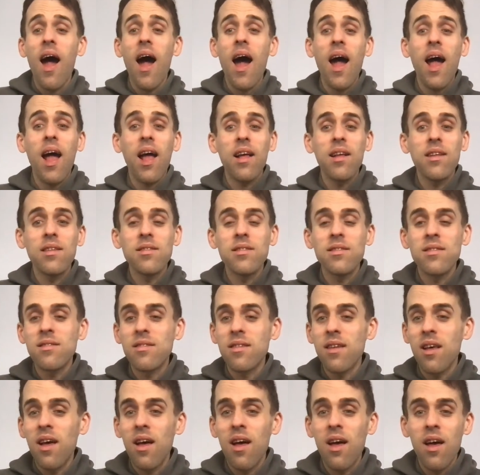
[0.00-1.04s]
and
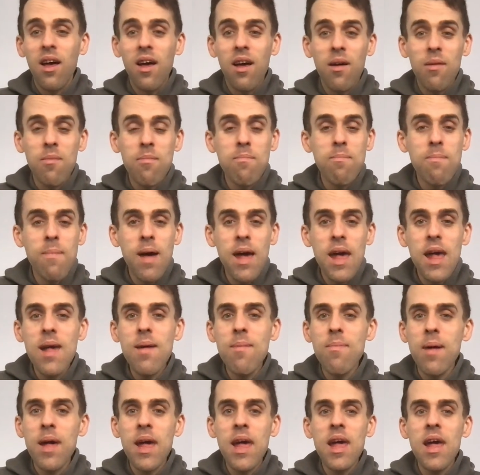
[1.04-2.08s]

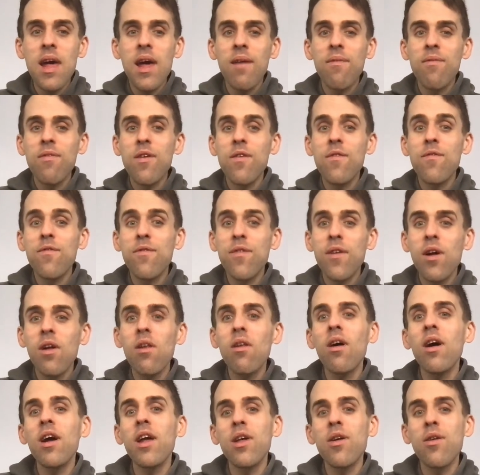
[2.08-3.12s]
maybe if you feel
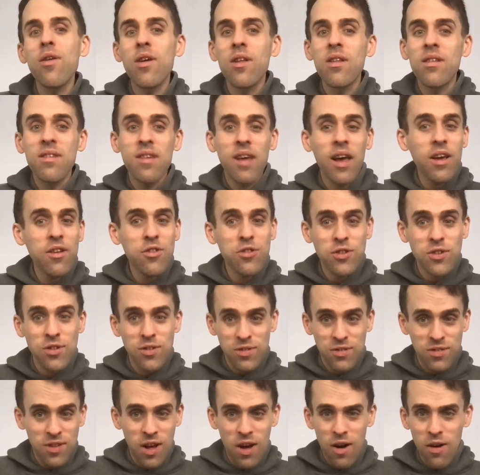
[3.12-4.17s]
like you can test
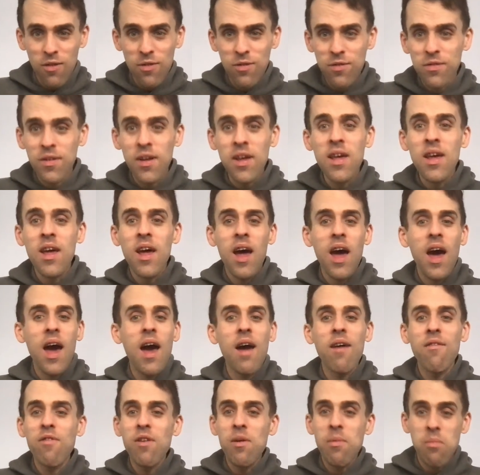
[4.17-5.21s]
yourself
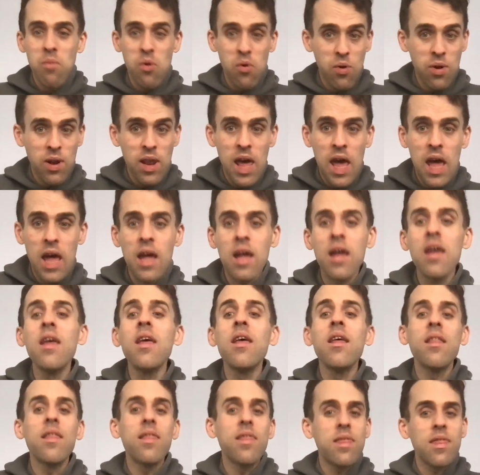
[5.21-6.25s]
every morning,
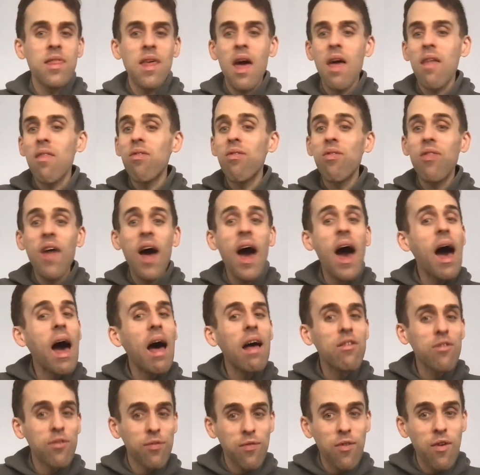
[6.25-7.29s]
then
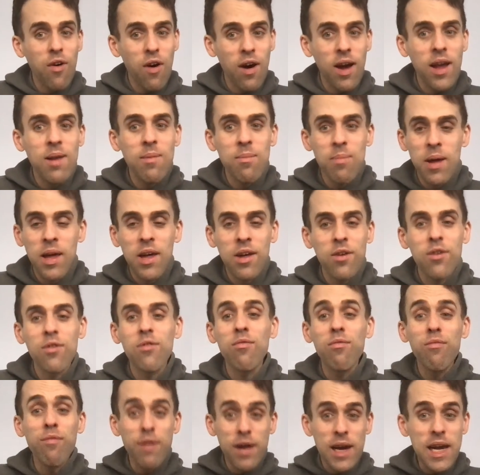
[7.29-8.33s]
that's fine because
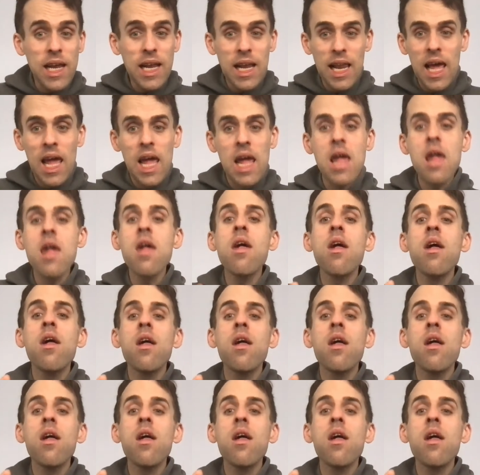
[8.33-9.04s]
really